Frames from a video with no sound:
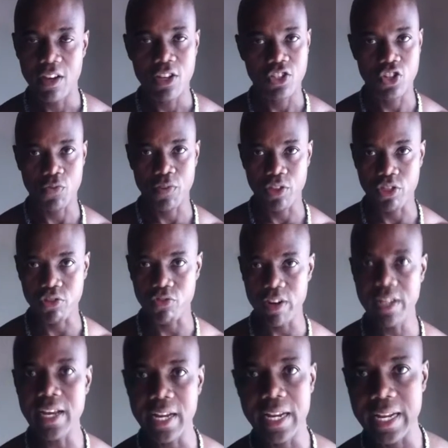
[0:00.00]
So for
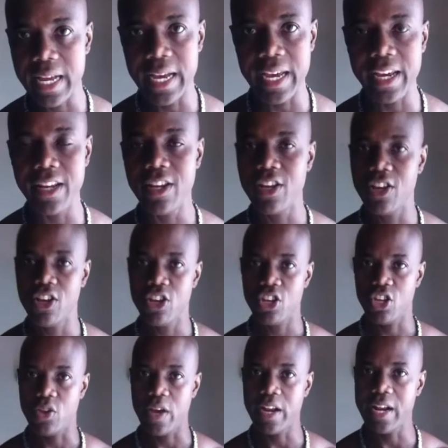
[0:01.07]
$3.99,
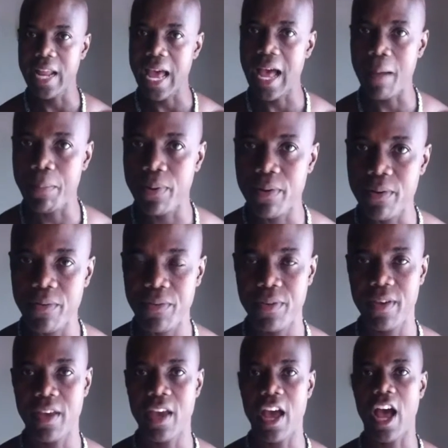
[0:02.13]
you get an app
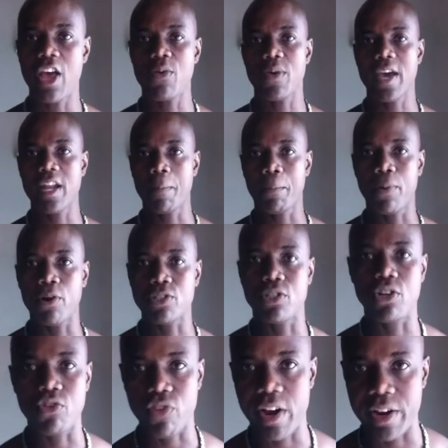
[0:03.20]
and you get a
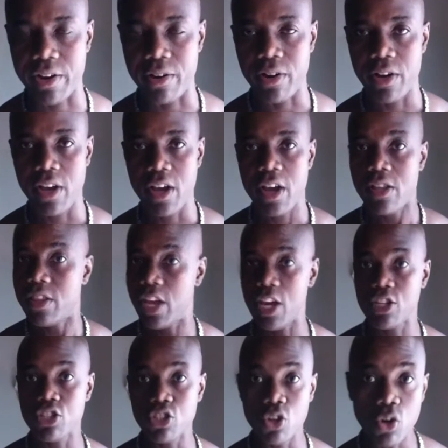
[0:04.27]
personal trainer. There
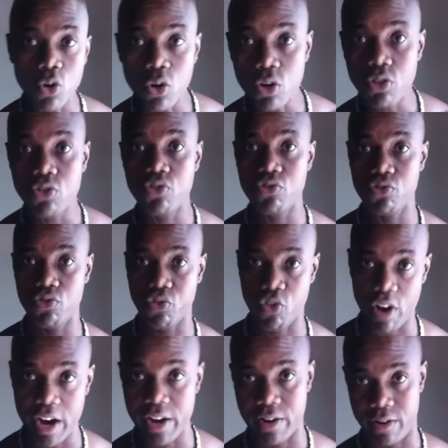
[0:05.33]
is no
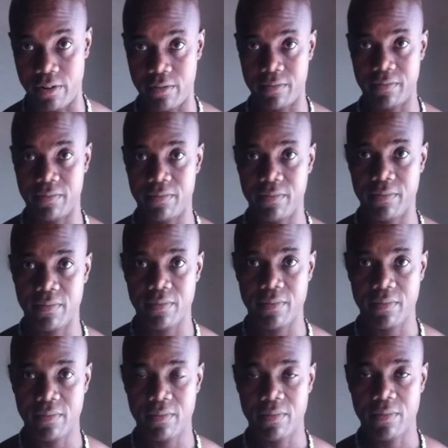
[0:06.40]
trainer
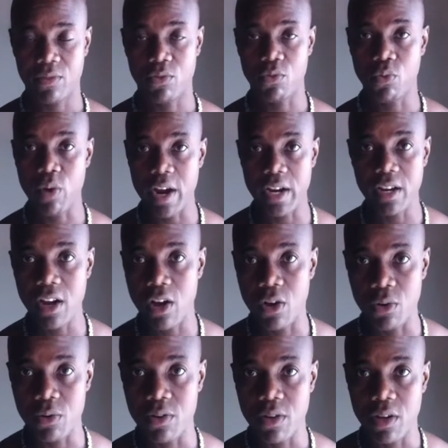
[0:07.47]
right
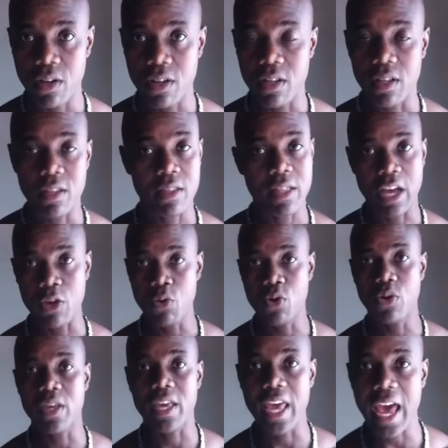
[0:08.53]
now that you
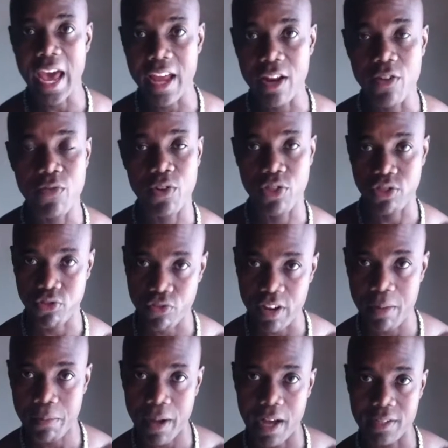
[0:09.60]
can get for
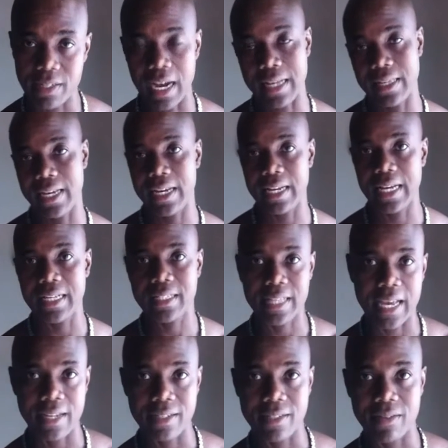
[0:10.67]

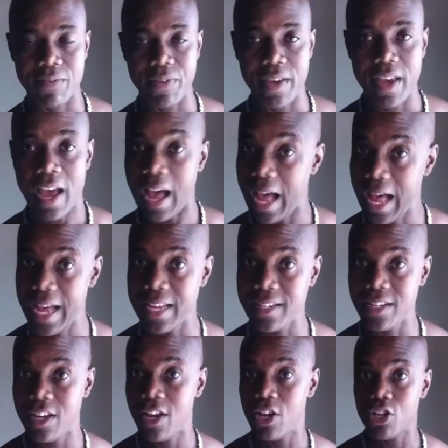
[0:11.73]
$3.99.
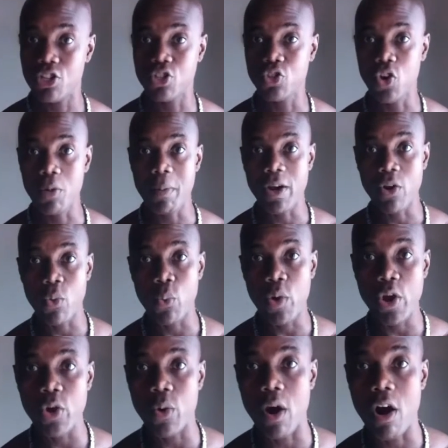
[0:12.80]
And no matter
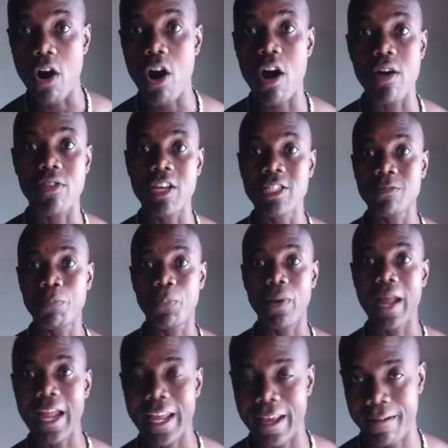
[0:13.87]
where you are on this
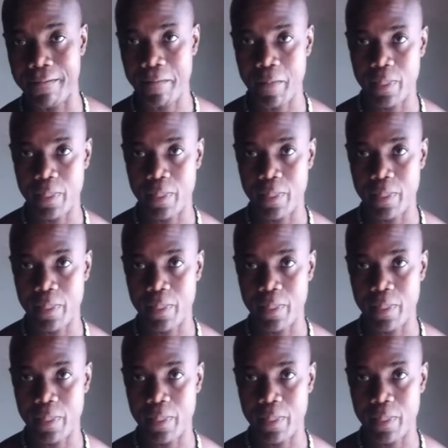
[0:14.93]
planet,